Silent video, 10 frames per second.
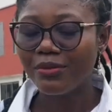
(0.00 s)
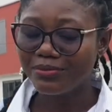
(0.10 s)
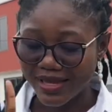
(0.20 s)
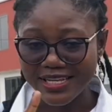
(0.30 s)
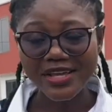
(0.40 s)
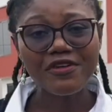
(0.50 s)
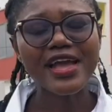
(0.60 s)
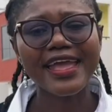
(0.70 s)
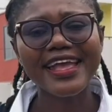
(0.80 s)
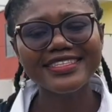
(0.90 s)
But I'll give you a
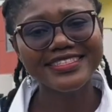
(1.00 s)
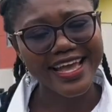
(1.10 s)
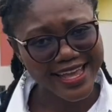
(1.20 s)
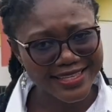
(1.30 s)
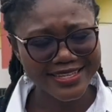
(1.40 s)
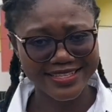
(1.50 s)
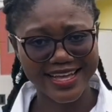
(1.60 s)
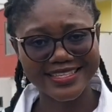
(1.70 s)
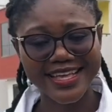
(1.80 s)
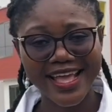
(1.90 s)
hint. The hint is that
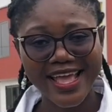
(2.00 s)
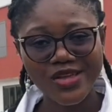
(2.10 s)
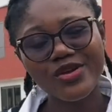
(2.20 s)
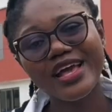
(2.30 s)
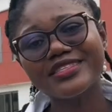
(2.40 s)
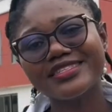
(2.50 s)
you get